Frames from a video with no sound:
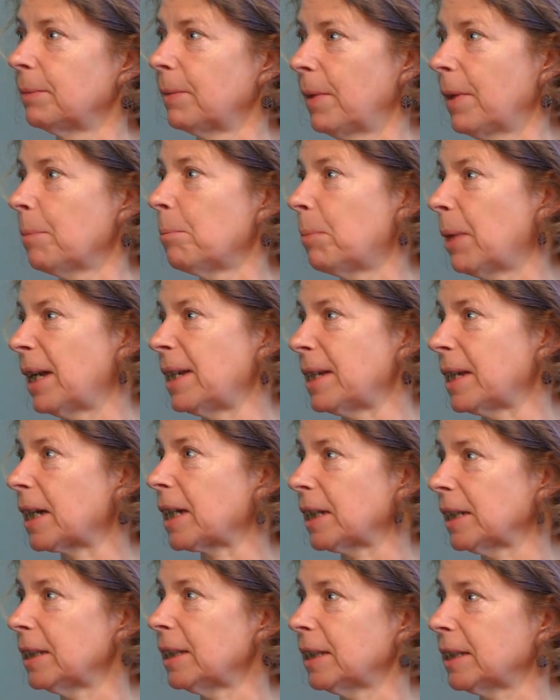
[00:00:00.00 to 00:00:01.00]
the
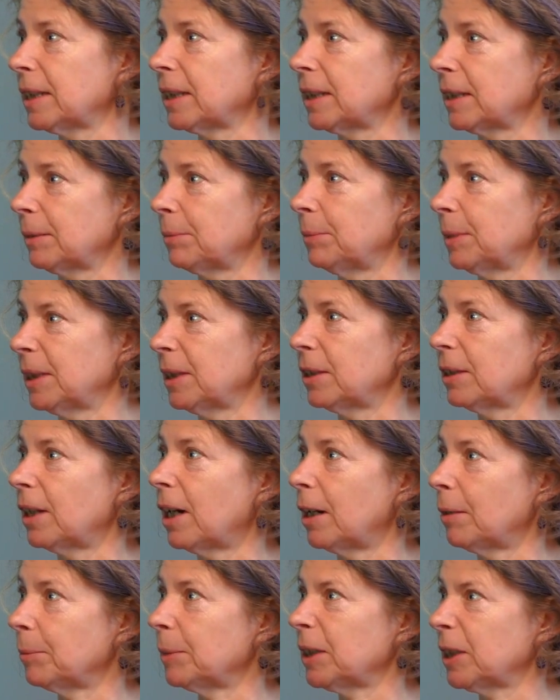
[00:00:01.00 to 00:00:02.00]
bicyclists, Mr.
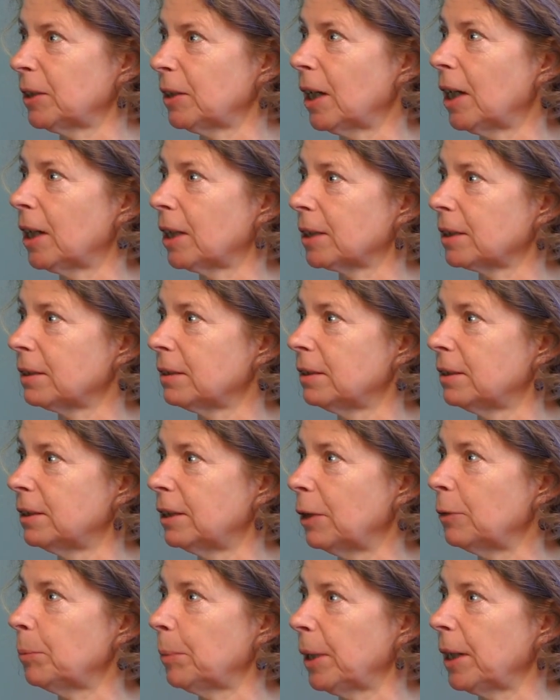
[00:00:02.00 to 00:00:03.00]
Armstrong.
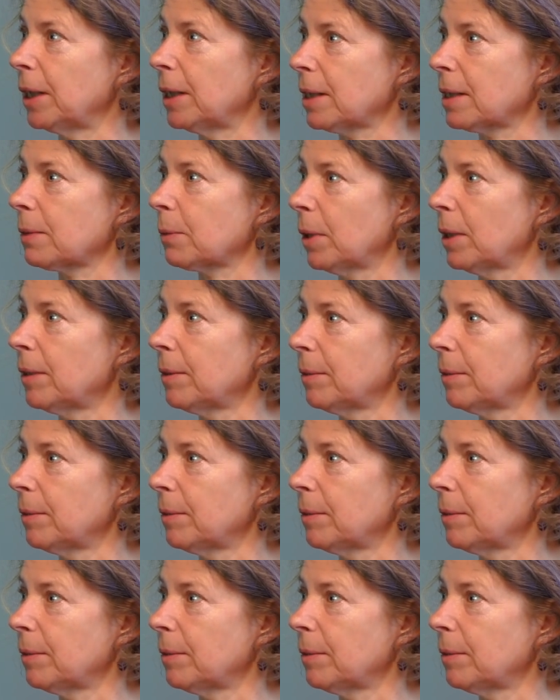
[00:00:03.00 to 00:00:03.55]
Doping is what.